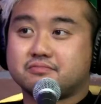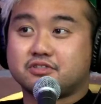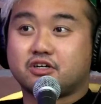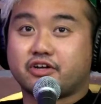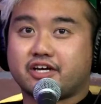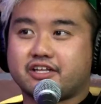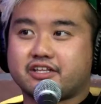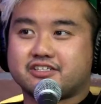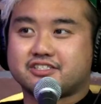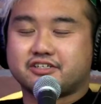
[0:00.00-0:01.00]
Oh yeah, like
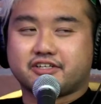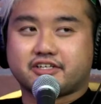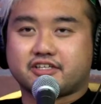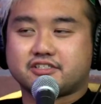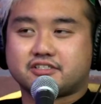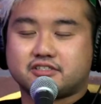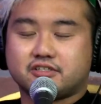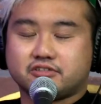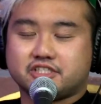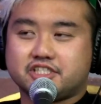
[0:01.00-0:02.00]
there's literally like the
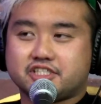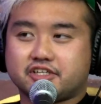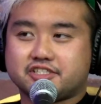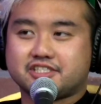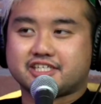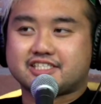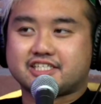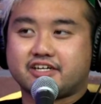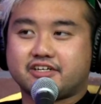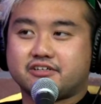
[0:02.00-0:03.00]
little teaser release. It's like
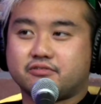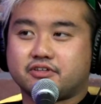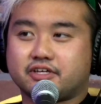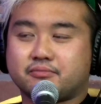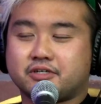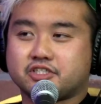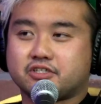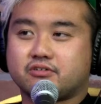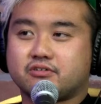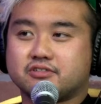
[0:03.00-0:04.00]
Santa with like a bunch of
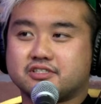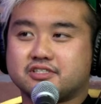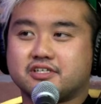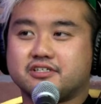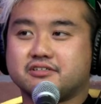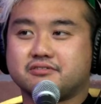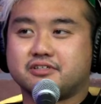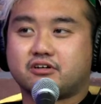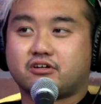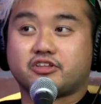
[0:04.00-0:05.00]
girls, and then
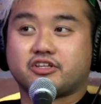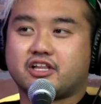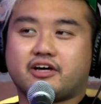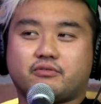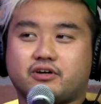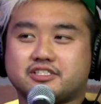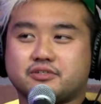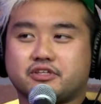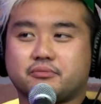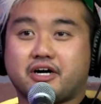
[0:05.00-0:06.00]
Art the Clown walks in
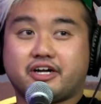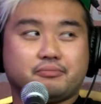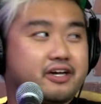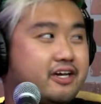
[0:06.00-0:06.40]
with the body bag.